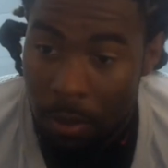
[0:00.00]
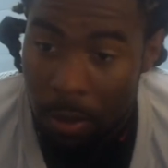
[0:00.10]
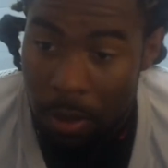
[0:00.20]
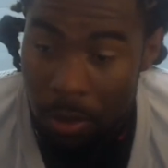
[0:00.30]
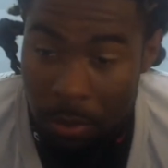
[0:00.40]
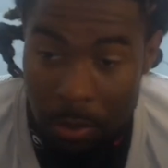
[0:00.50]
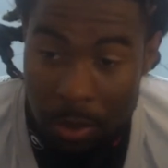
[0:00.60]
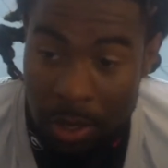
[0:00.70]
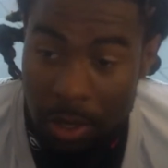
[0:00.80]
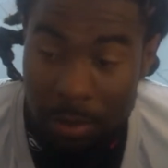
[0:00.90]
Coach
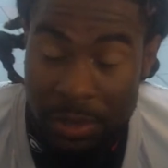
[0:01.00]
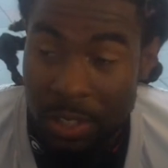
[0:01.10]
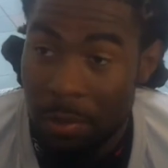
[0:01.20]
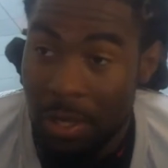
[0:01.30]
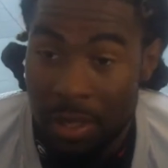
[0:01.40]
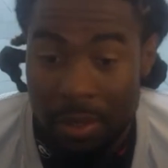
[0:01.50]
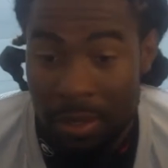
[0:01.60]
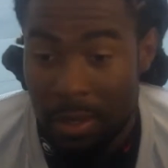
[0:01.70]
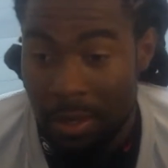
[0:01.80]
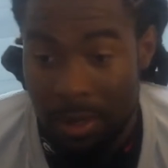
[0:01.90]
Pruitt, he means
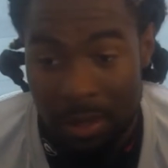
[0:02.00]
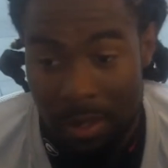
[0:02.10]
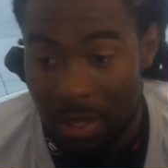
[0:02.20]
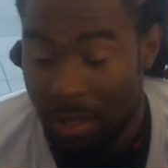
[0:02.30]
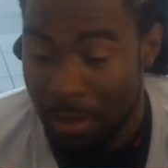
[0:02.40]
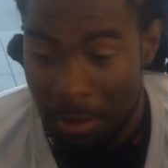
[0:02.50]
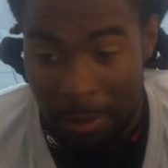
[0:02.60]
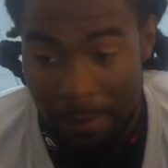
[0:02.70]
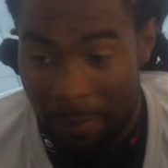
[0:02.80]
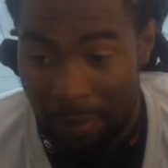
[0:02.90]
business.
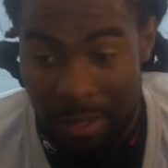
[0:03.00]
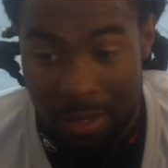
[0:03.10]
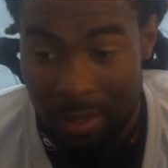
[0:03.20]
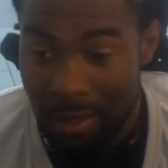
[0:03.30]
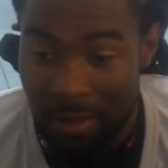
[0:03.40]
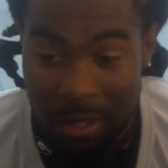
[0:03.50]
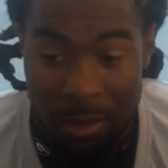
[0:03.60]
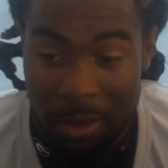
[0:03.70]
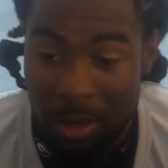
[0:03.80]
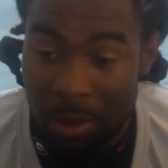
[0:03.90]
He's not
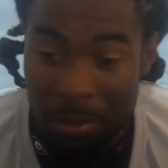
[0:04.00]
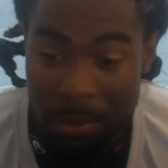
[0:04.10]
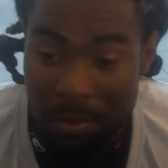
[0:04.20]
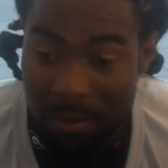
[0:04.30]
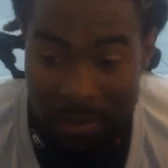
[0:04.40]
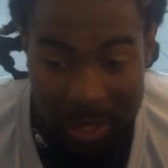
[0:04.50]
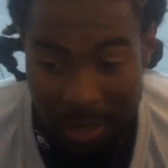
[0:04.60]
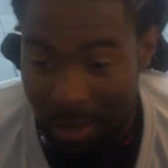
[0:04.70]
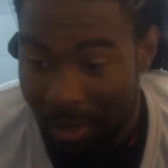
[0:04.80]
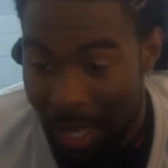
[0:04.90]
really
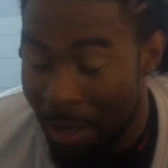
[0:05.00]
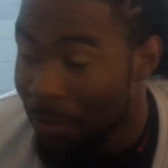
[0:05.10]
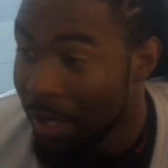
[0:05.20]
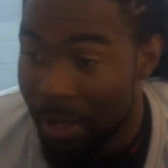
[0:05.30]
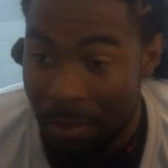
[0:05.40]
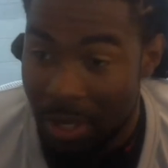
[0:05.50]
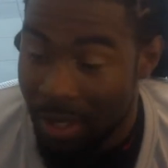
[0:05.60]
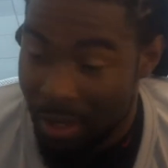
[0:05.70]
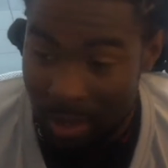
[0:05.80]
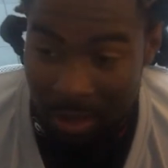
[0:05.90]
laughing that
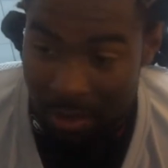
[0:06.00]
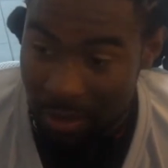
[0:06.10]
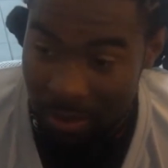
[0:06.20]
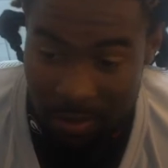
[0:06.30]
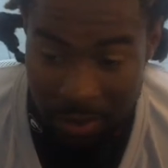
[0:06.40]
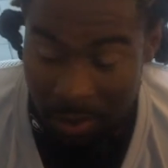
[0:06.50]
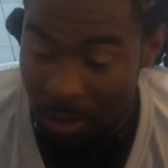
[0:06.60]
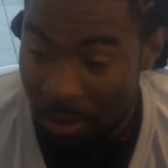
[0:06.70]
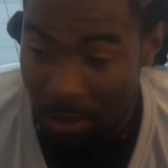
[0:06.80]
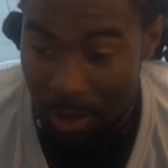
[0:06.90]
much. He's
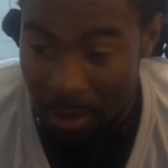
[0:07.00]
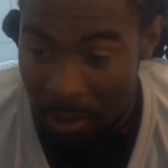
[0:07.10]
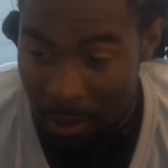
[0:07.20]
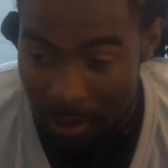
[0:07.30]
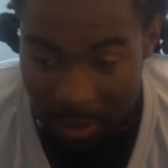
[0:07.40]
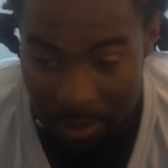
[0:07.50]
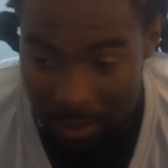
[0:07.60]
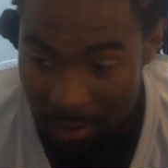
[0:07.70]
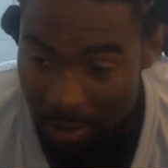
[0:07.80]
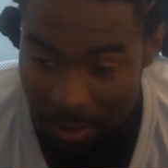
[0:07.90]
on us real hard, and
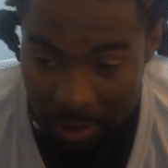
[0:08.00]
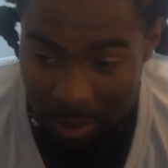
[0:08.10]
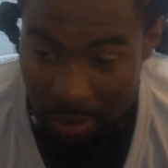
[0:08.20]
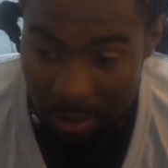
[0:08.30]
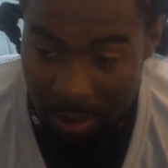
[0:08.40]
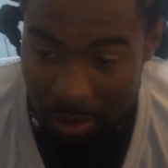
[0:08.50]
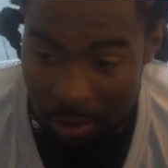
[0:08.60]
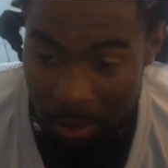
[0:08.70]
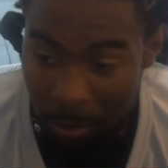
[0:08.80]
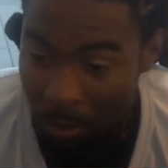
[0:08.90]
he's
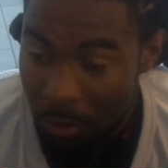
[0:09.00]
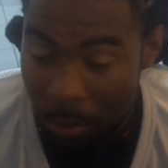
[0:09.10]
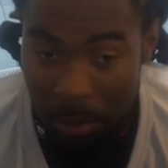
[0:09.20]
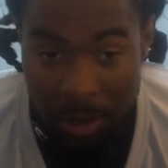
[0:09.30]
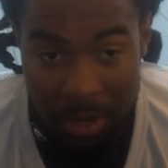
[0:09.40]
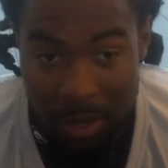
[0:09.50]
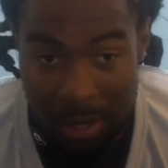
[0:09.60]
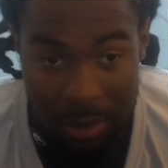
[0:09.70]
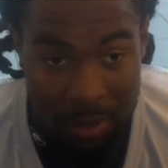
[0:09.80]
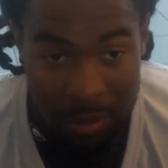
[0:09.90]
trying to prove a point
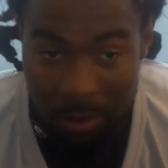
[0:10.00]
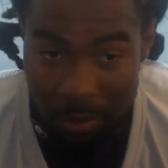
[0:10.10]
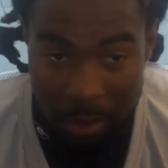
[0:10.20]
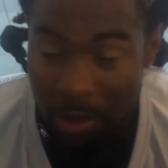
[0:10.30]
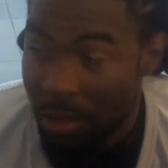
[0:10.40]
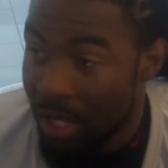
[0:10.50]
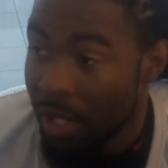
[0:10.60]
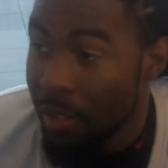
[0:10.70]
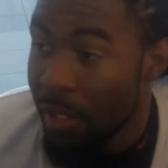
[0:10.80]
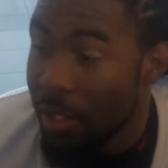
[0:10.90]
that we're gonna
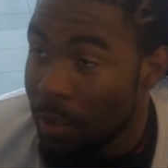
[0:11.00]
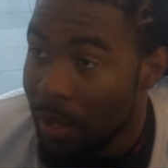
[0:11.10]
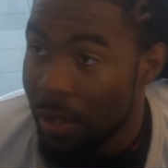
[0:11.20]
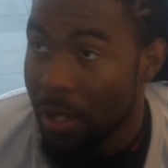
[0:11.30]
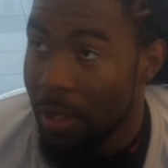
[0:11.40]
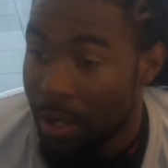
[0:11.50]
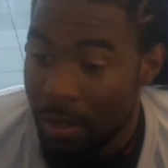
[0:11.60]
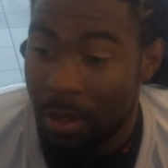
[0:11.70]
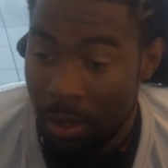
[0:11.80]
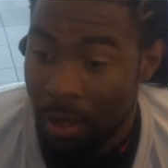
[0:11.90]
change things around here,
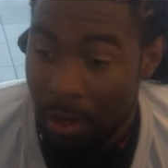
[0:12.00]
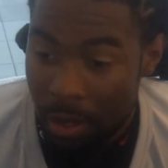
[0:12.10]
and